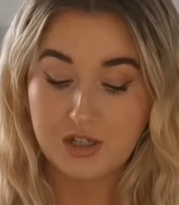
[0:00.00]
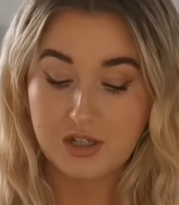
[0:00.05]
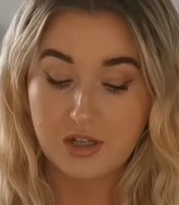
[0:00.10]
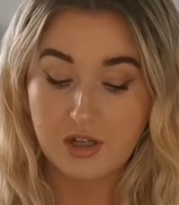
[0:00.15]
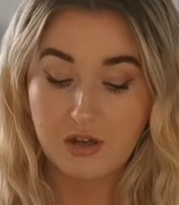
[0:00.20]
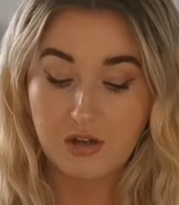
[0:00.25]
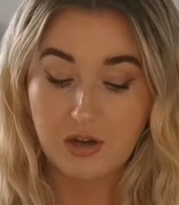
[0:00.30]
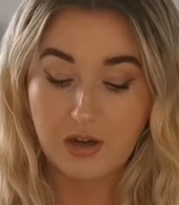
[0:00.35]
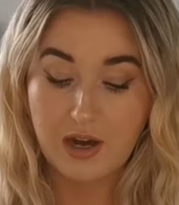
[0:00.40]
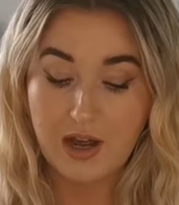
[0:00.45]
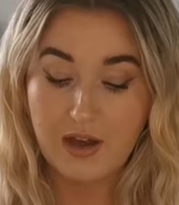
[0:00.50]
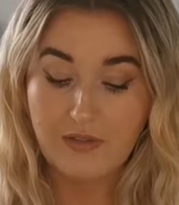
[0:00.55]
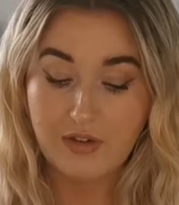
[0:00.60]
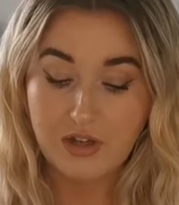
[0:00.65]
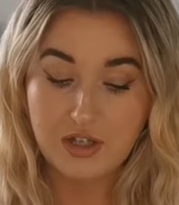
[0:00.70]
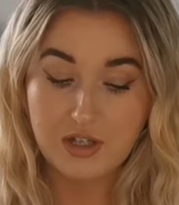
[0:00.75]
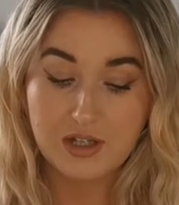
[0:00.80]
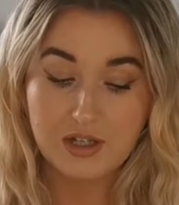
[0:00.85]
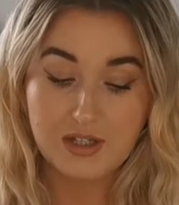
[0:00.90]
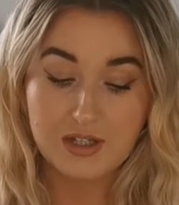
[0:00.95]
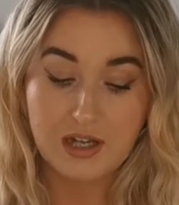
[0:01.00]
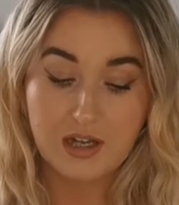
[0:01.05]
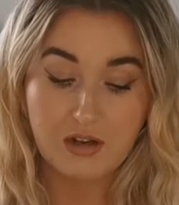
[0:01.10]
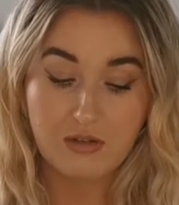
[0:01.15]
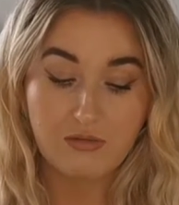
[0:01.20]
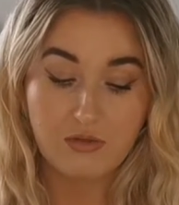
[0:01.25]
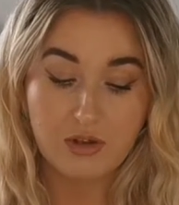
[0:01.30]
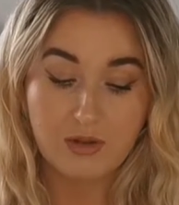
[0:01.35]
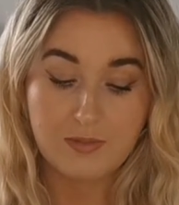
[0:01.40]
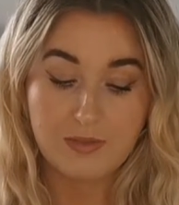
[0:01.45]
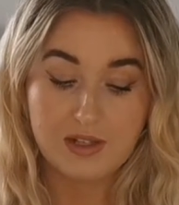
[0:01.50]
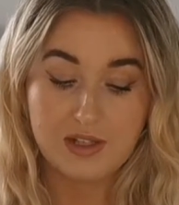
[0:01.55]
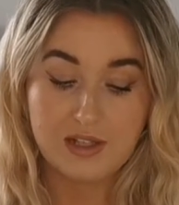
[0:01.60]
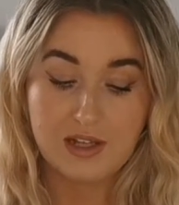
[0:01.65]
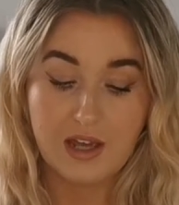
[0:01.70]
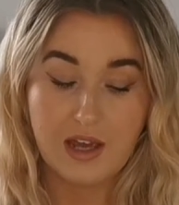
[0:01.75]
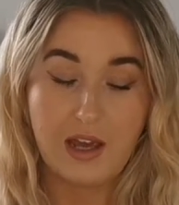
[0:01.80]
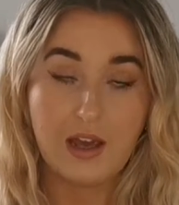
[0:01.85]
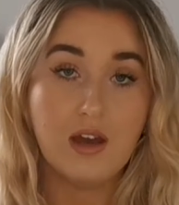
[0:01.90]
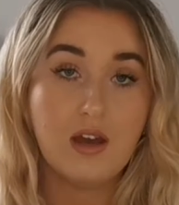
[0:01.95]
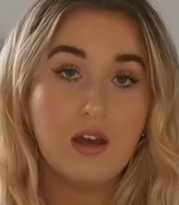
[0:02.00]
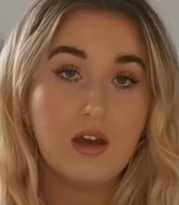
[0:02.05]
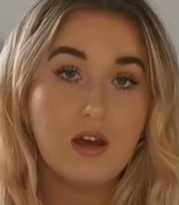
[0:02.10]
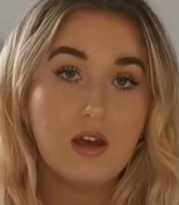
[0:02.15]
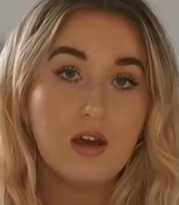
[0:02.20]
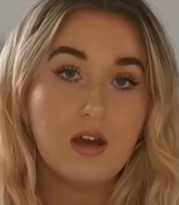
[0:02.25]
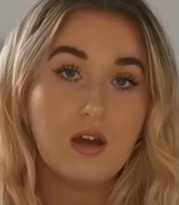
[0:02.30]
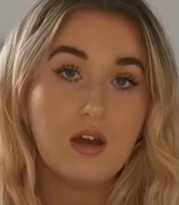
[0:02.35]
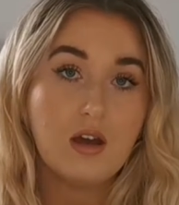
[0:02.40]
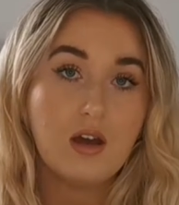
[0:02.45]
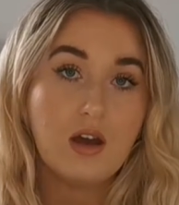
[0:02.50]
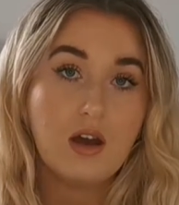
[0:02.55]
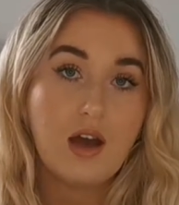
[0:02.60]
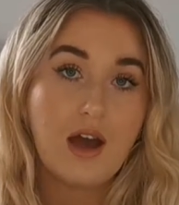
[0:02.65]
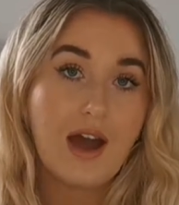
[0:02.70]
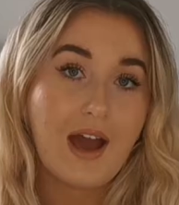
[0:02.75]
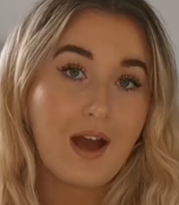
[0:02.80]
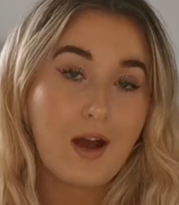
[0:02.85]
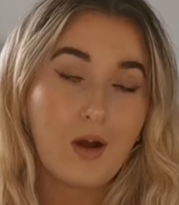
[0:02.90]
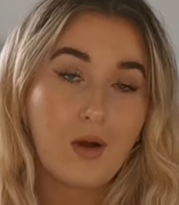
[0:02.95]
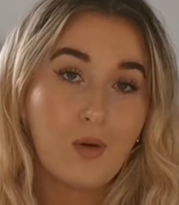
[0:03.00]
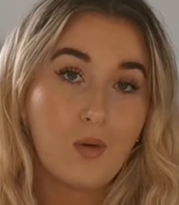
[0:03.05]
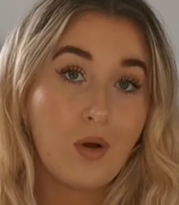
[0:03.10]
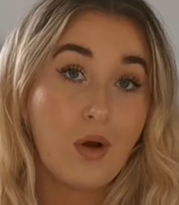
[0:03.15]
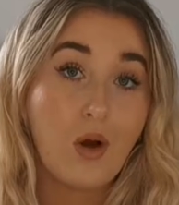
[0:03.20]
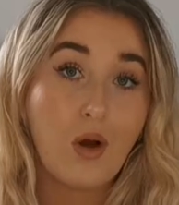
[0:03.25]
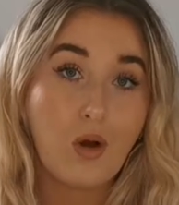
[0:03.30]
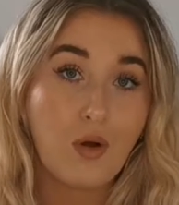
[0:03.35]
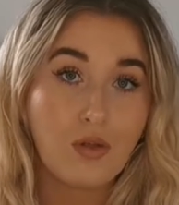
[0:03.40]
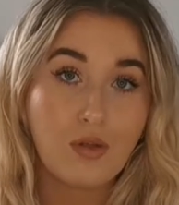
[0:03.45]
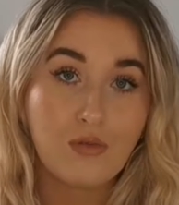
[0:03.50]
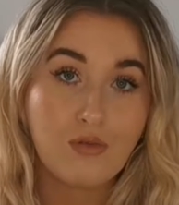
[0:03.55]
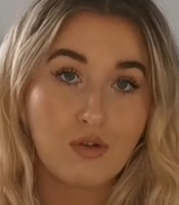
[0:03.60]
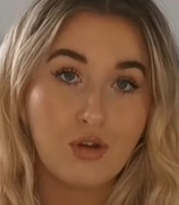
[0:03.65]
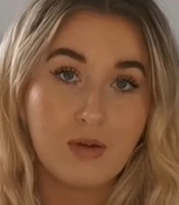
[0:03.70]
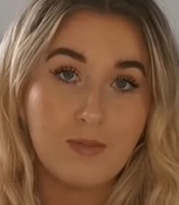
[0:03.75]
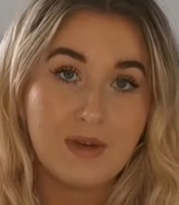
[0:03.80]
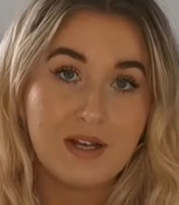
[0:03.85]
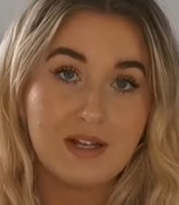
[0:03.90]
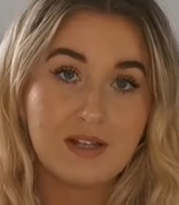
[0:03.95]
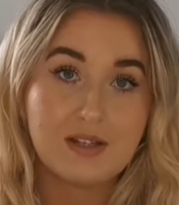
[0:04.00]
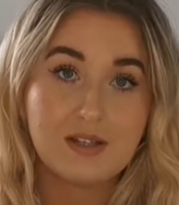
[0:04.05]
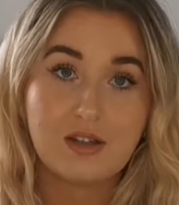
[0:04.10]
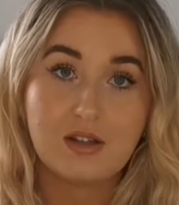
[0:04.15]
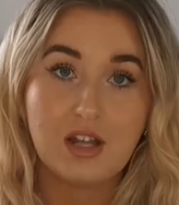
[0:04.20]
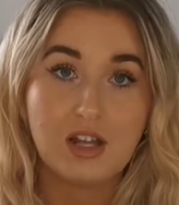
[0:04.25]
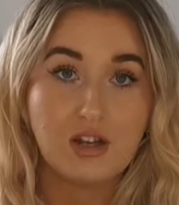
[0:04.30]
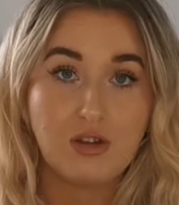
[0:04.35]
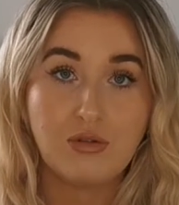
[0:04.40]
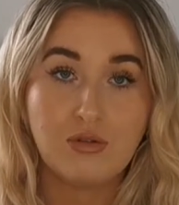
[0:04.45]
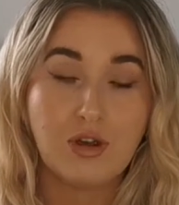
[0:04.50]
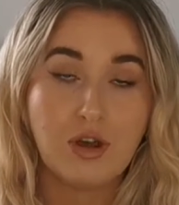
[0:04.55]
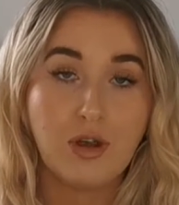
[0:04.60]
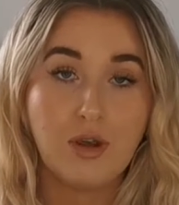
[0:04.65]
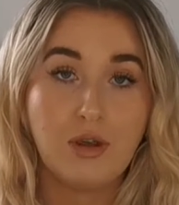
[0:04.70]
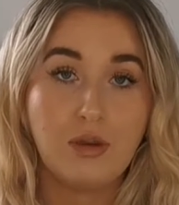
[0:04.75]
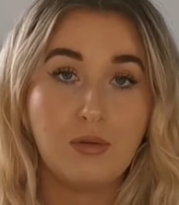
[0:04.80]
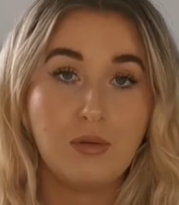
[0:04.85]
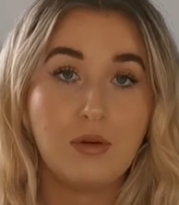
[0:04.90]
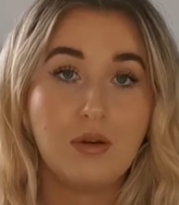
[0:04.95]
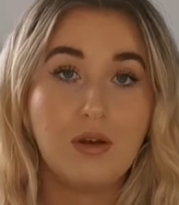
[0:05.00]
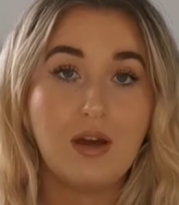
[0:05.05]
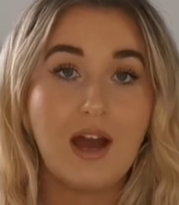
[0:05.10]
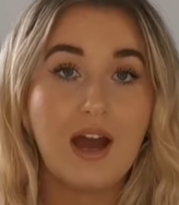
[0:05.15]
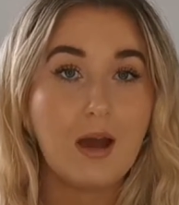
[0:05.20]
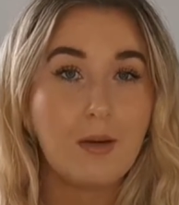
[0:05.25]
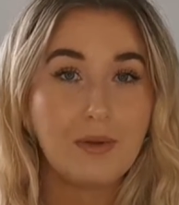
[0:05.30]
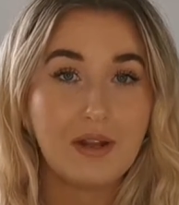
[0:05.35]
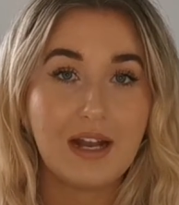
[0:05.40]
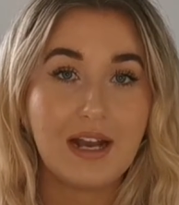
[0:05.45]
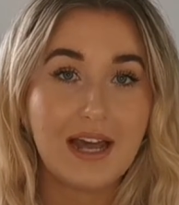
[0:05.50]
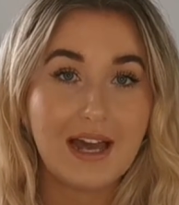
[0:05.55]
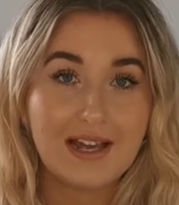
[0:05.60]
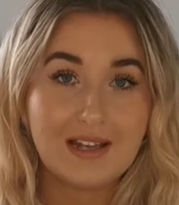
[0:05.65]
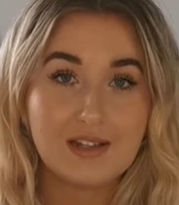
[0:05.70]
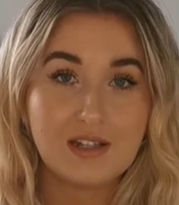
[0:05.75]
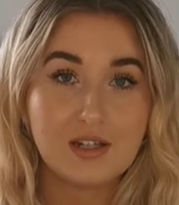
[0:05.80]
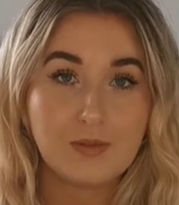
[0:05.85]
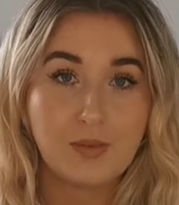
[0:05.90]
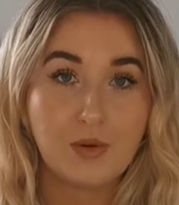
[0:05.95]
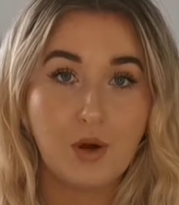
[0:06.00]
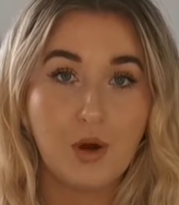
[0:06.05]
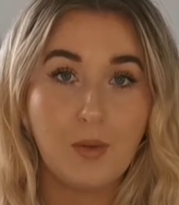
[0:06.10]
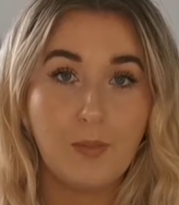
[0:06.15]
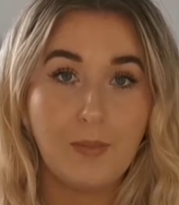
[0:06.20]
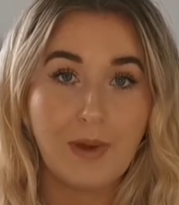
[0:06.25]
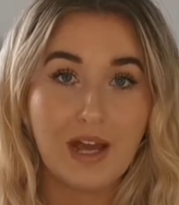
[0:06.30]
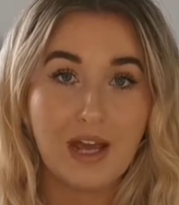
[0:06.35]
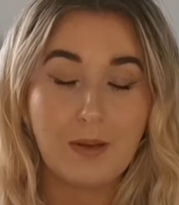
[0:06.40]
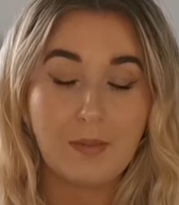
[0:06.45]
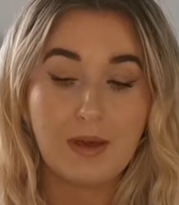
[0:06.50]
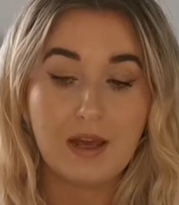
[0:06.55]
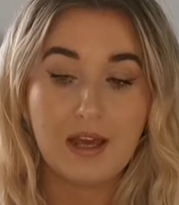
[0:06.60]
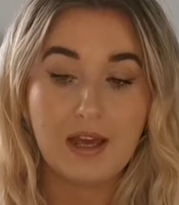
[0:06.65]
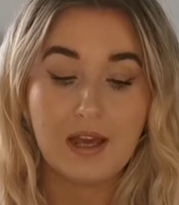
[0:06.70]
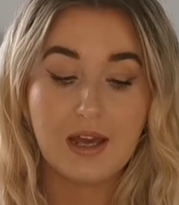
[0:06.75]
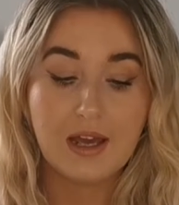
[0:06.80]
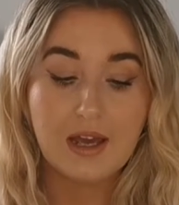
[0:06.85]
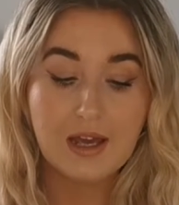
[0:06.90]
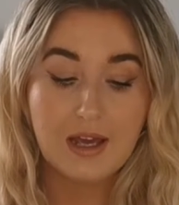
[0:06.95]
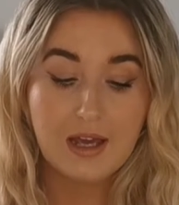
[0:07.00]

So you can have it just sit in the room, see how hot the room is, so then you know how many layers to put on baby.